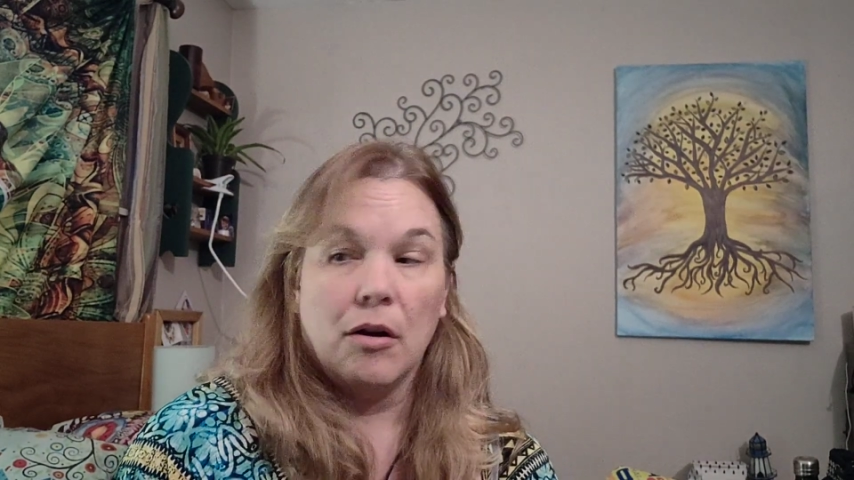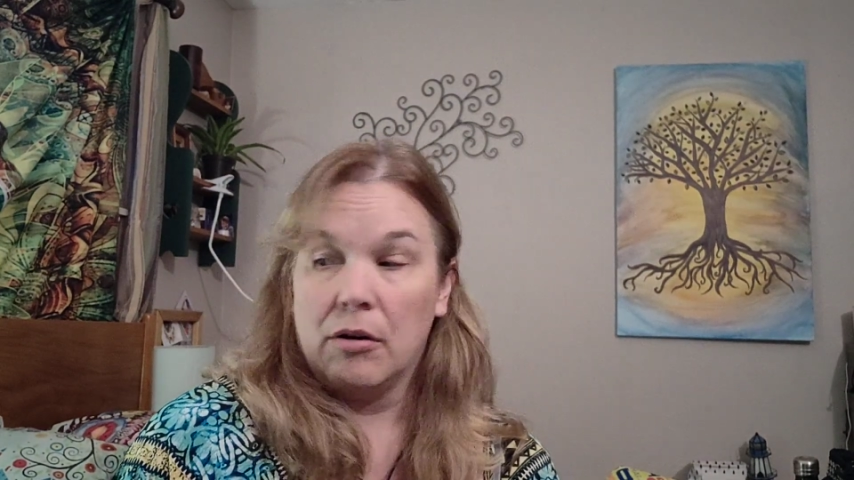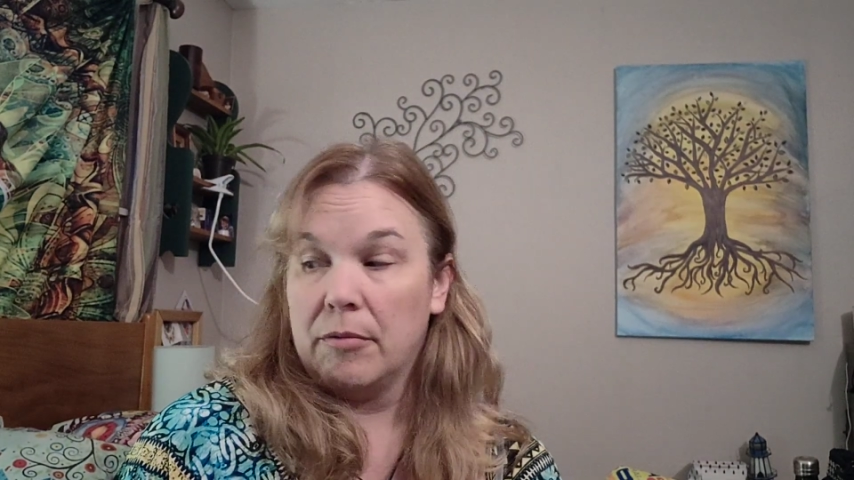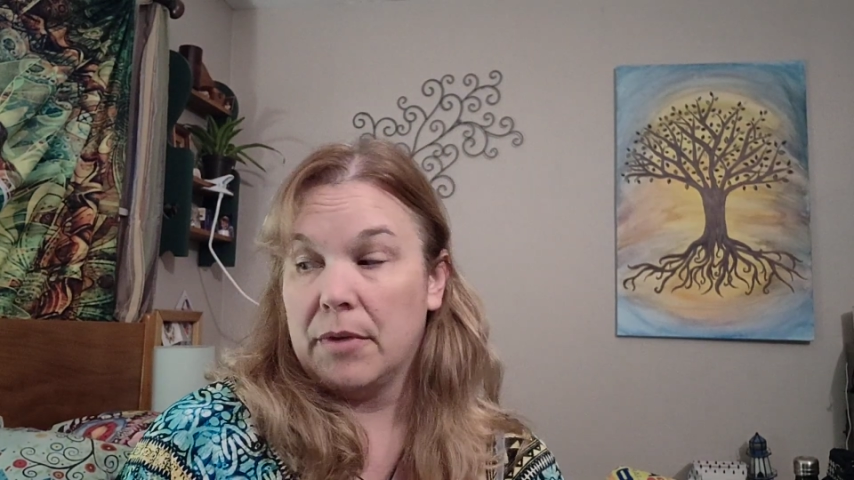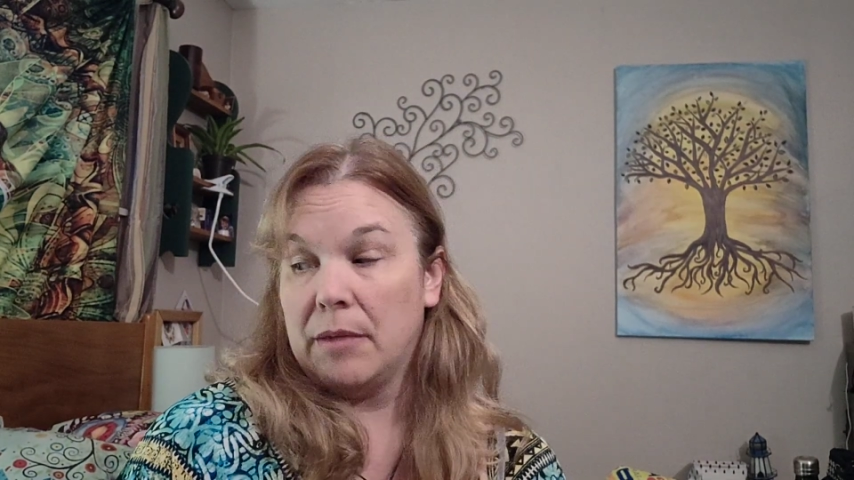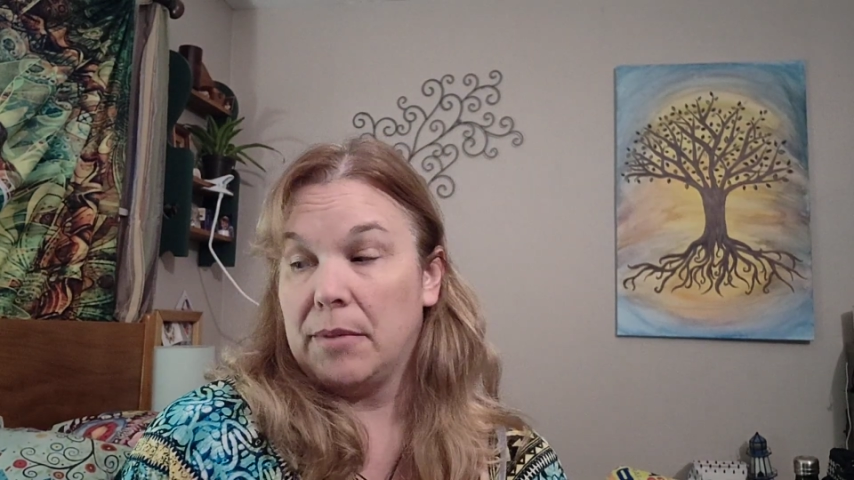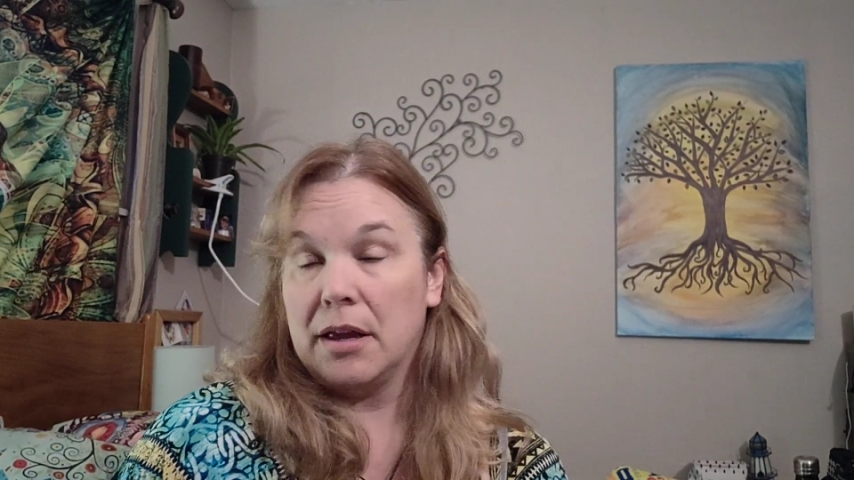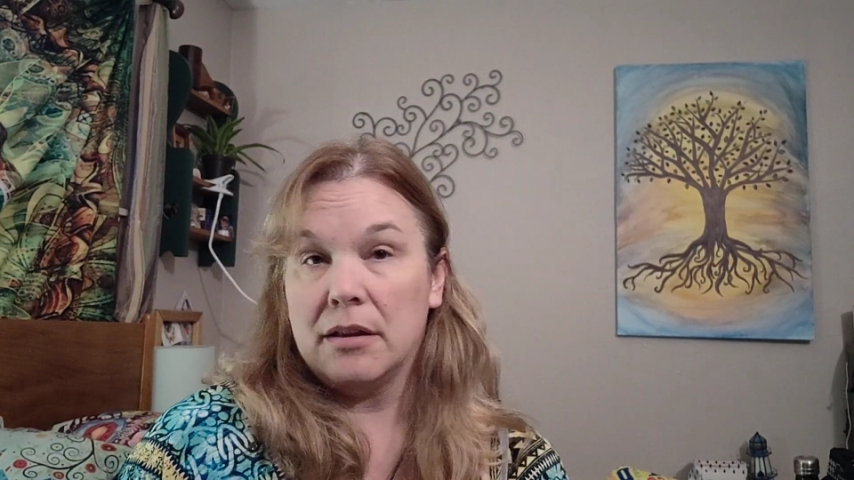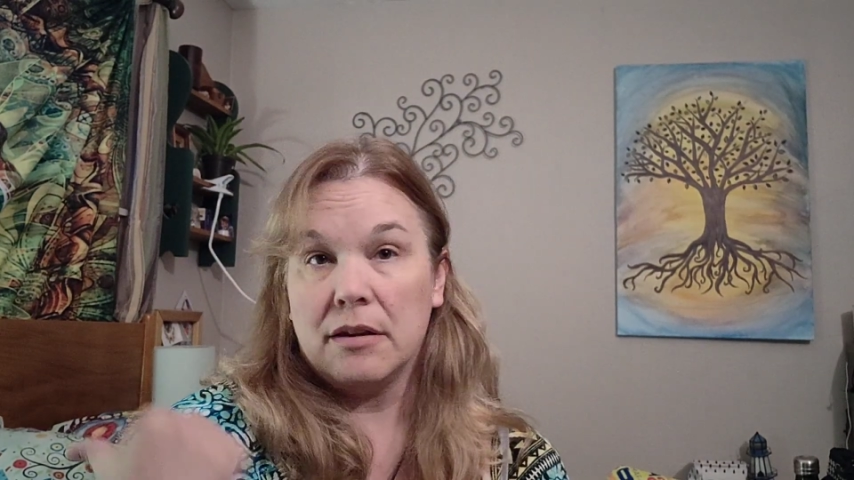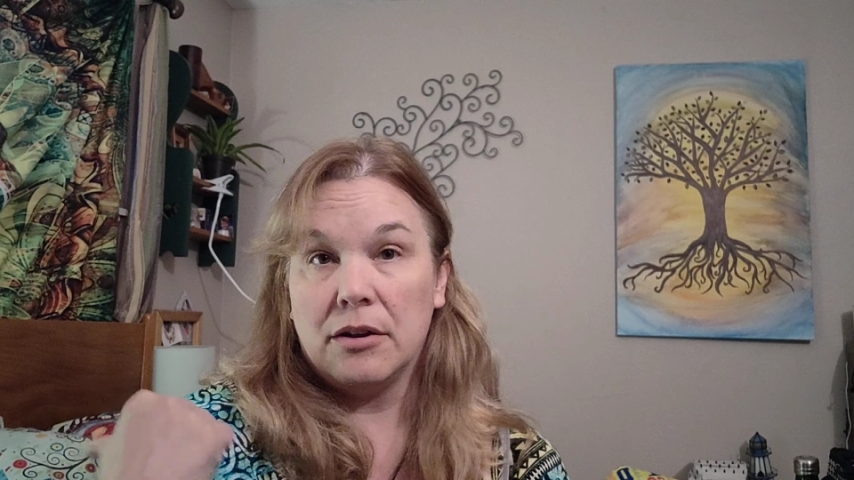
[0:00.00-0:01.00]
I might be
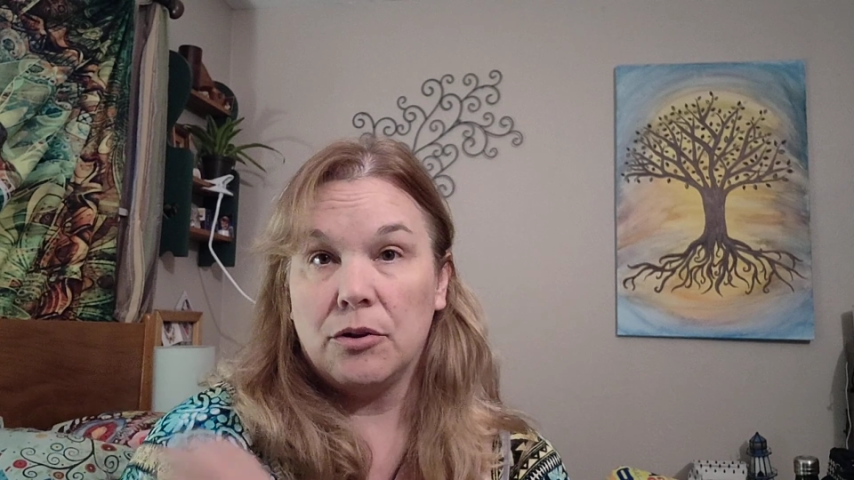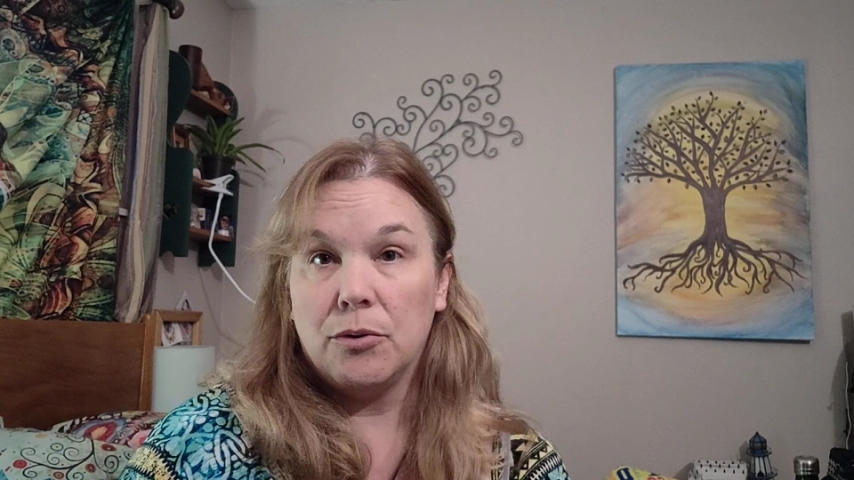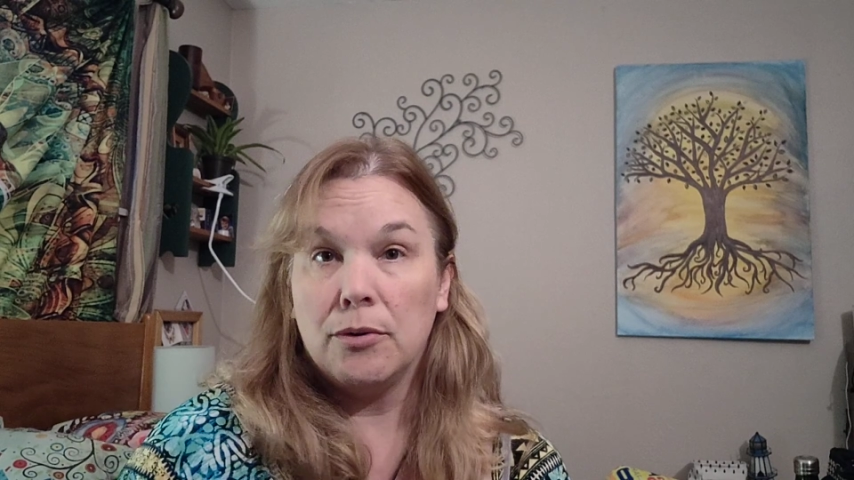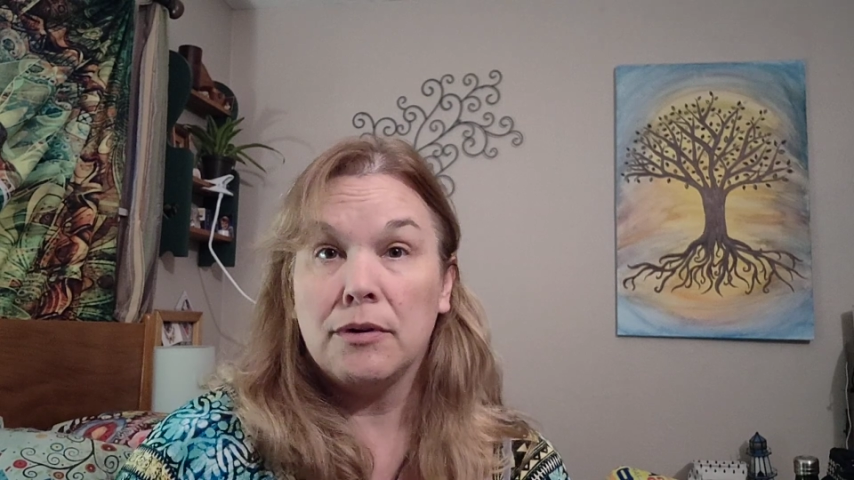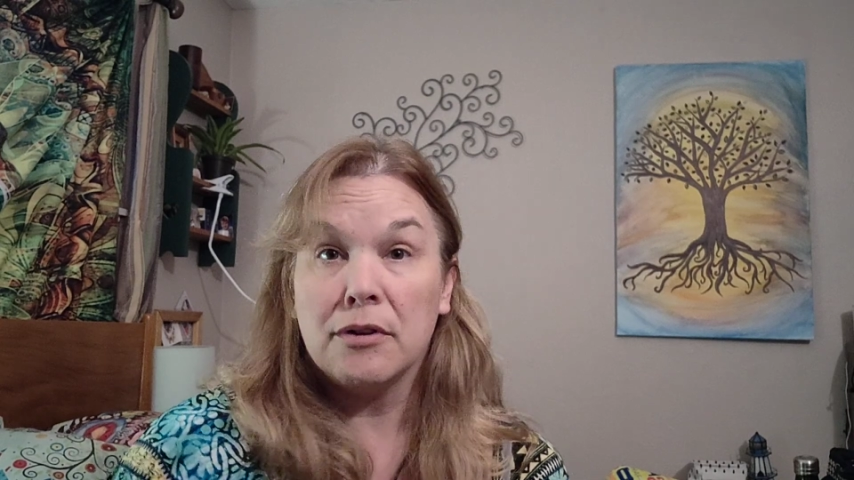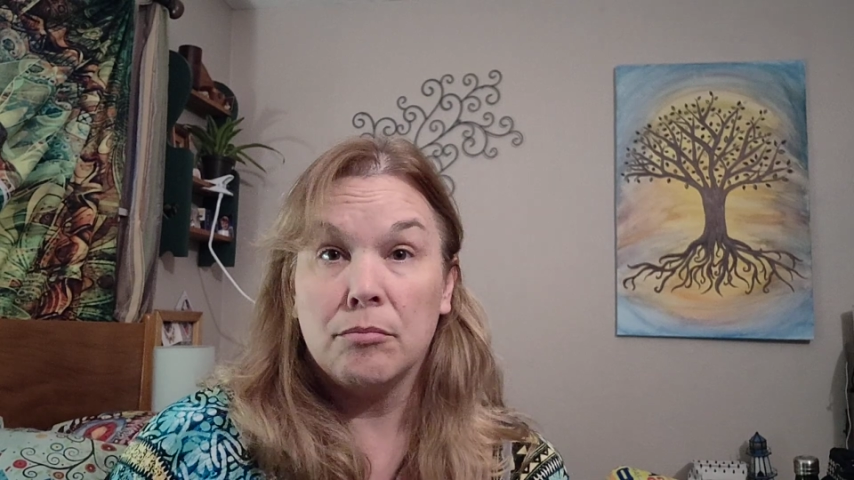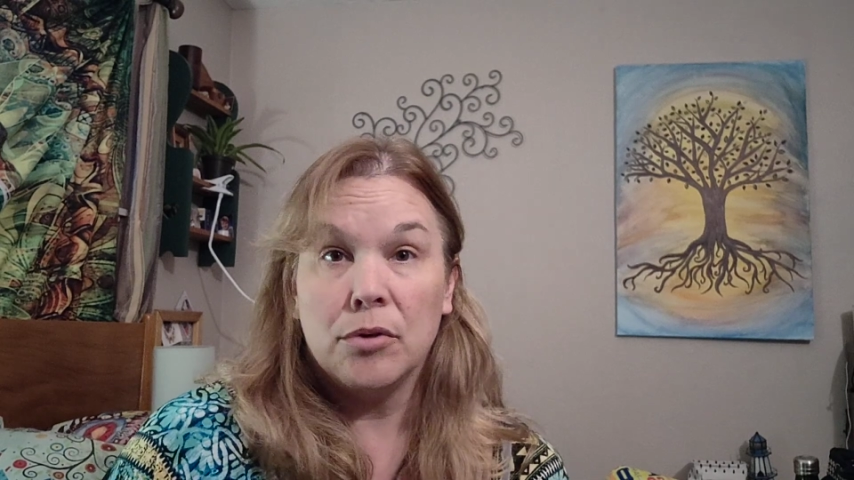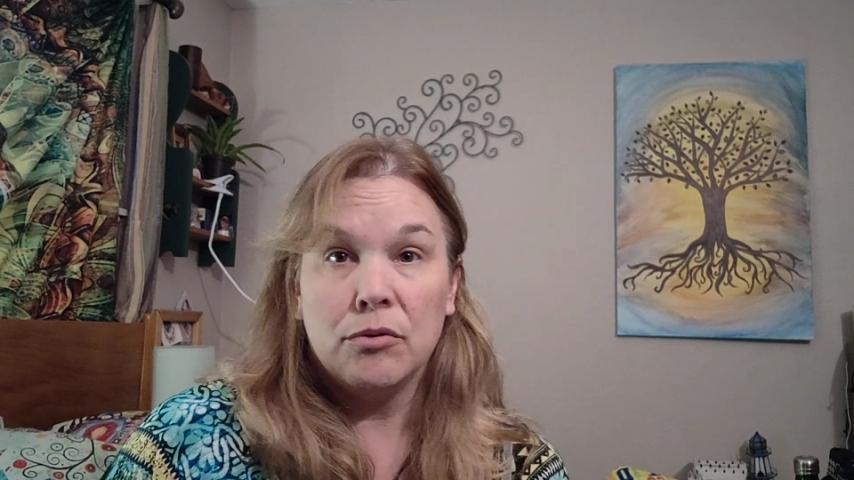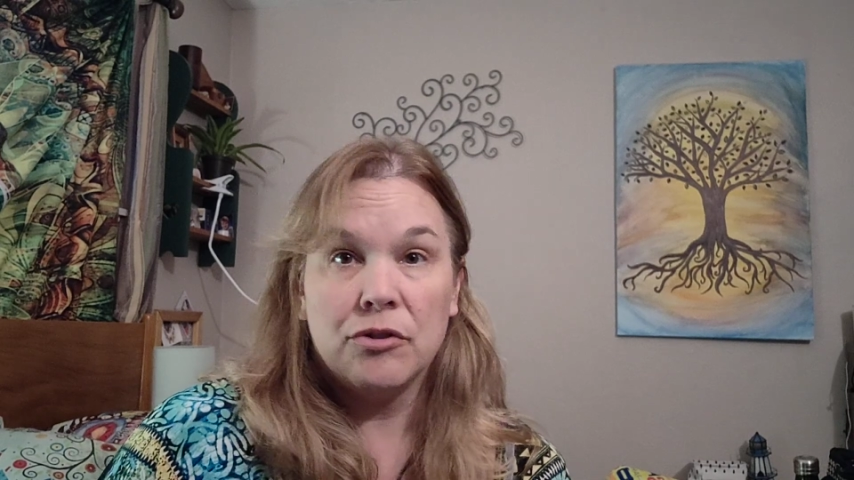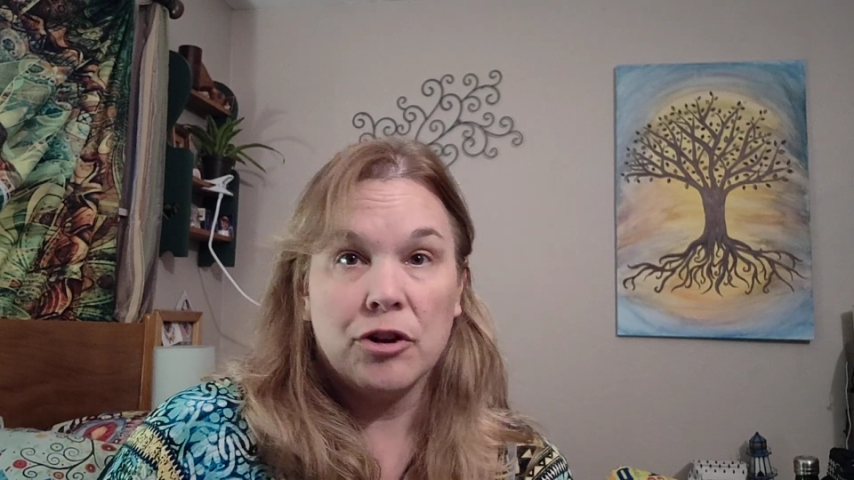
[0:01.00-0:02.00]
continuing the
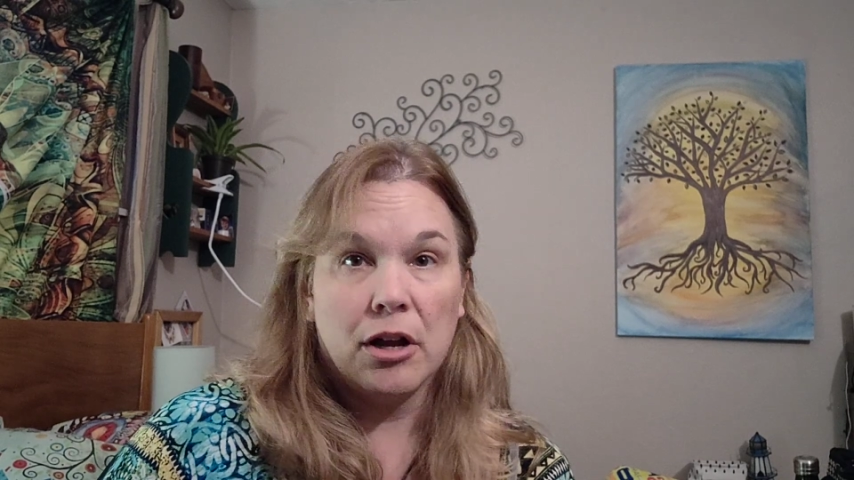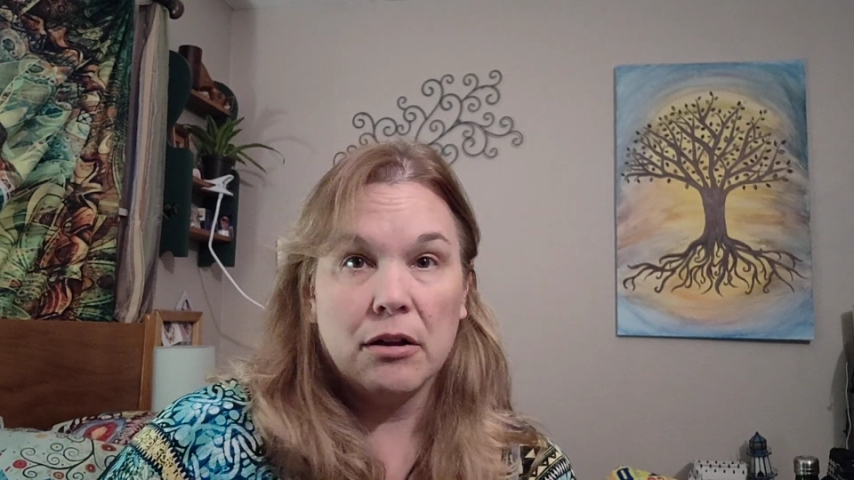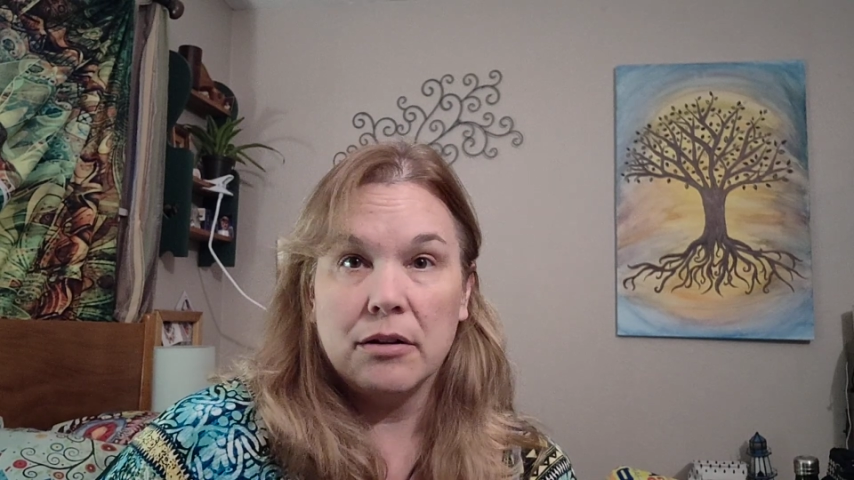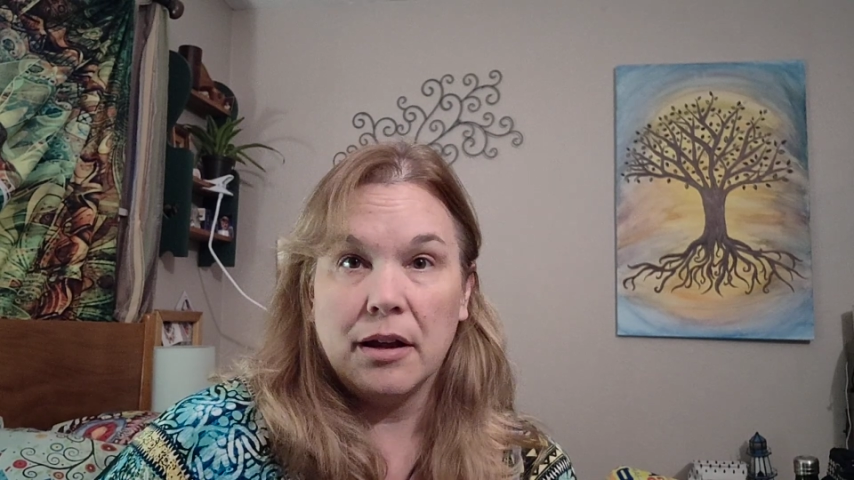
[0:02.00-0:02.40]
Moonchild.